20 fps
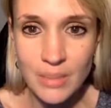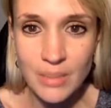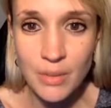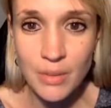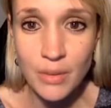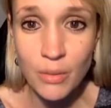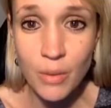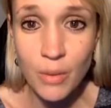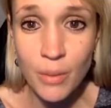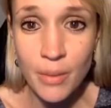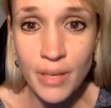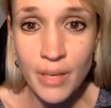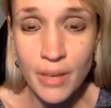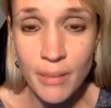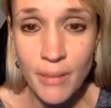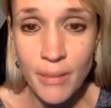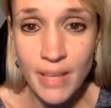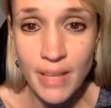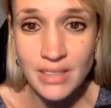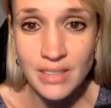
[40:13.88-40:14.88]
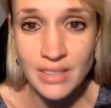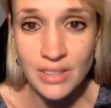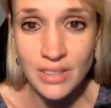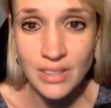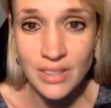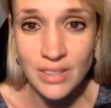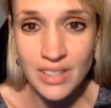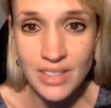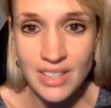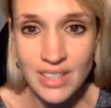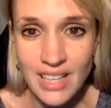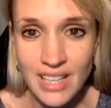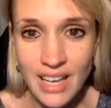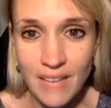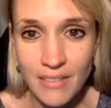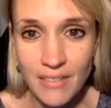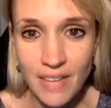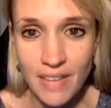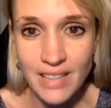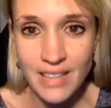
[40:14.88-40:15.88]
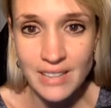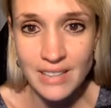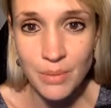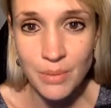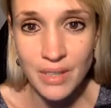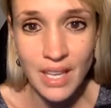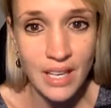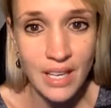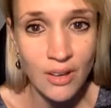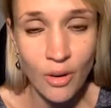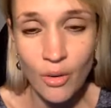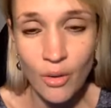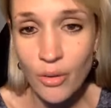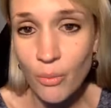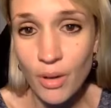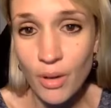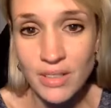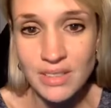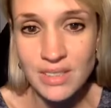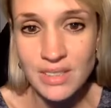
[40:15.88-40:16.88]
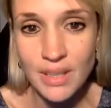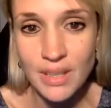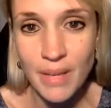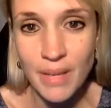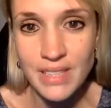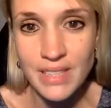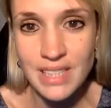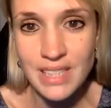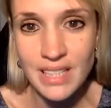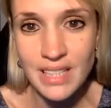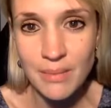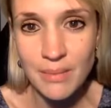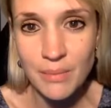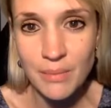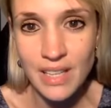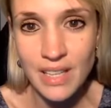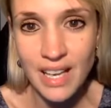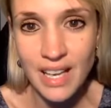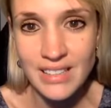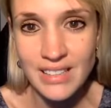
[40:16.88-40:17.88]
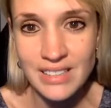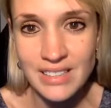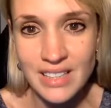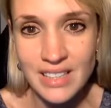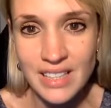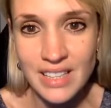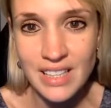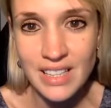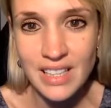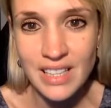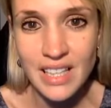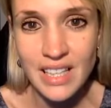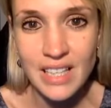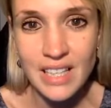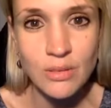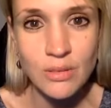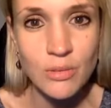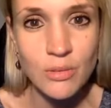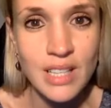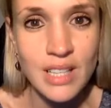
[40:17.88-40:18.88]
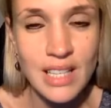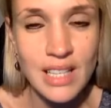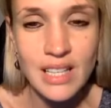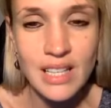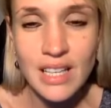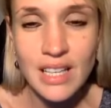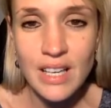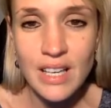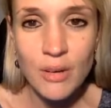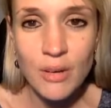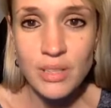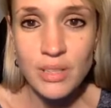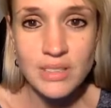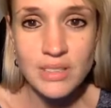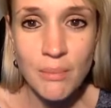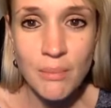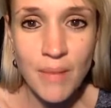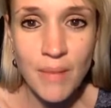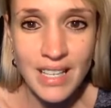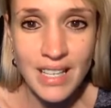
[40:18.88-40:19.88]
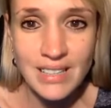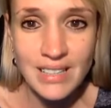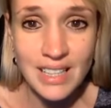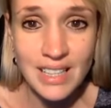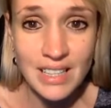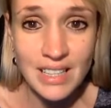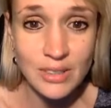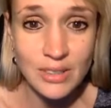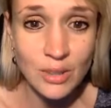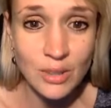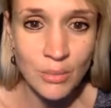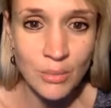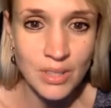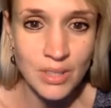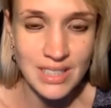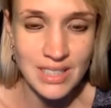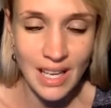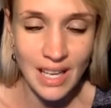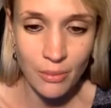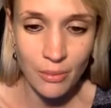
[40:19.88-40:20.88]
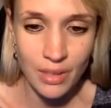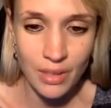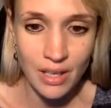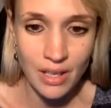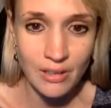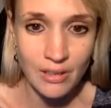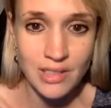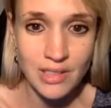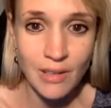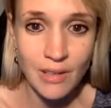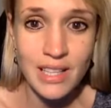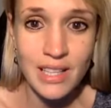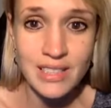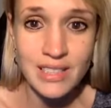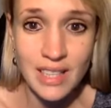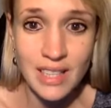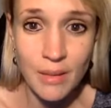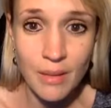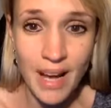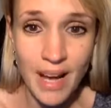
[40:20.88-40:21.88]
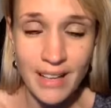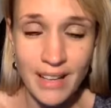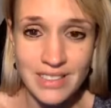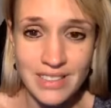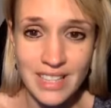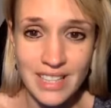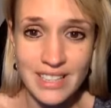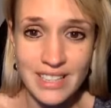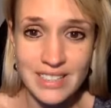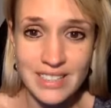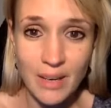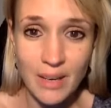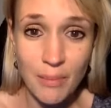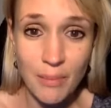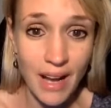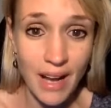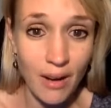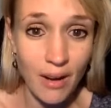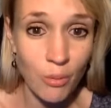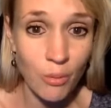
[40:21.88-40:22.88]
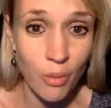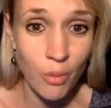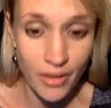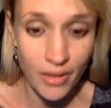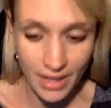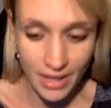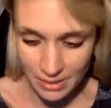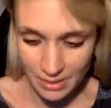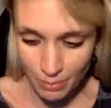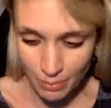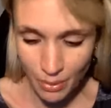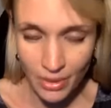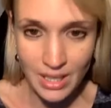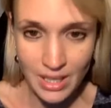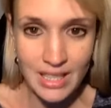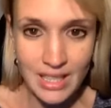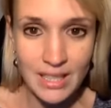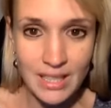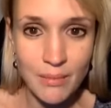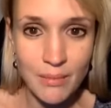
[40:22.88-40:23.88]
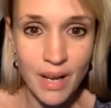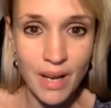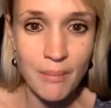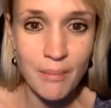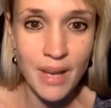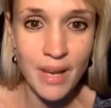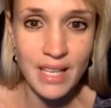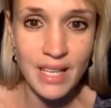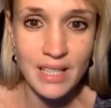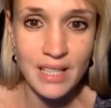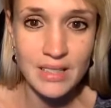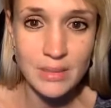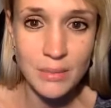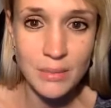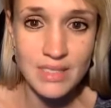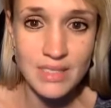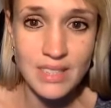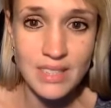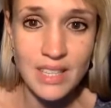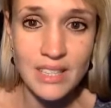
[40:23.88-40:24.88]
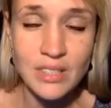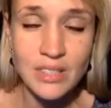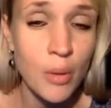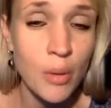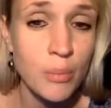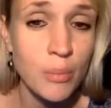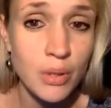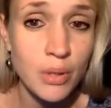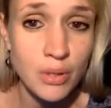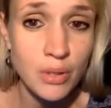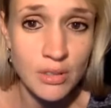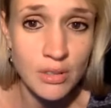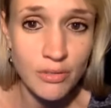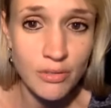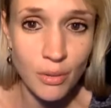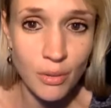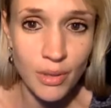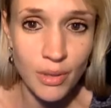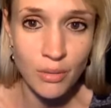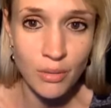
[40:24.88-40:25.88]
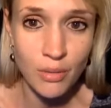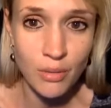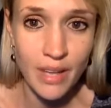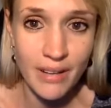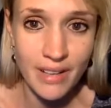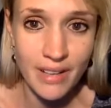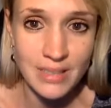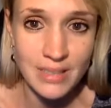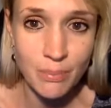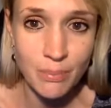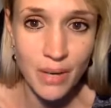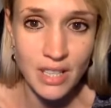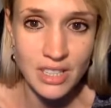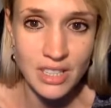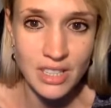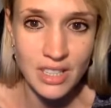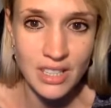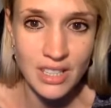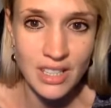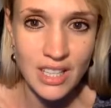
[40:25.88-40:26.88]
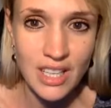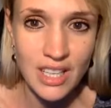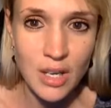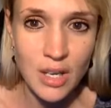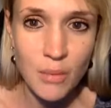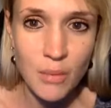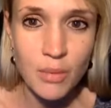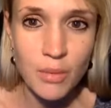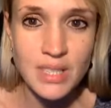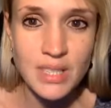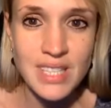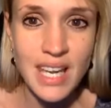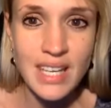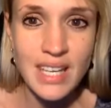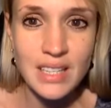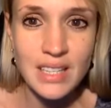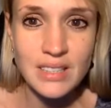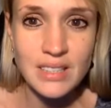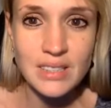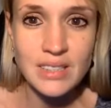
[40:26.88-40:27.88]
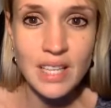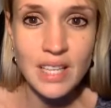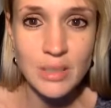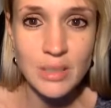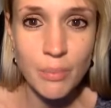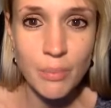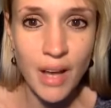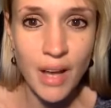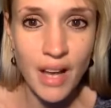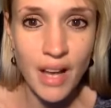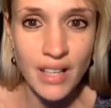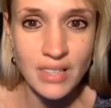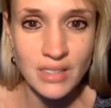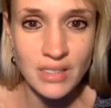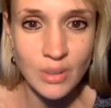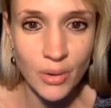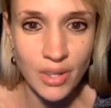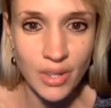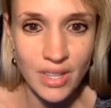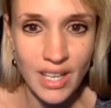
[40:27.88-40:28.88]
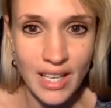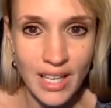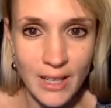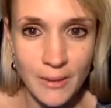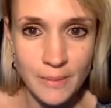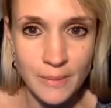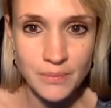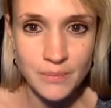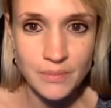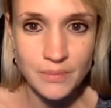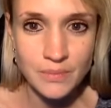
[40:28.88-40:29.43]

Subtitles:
But the women are meant to have that, but they're not the ones that are meant to be the hunter. It's amazing as humans how we know so little about it, about what this body mind mechanism is, and they're so beautiful in all their expression. But we take it as such a personal thing.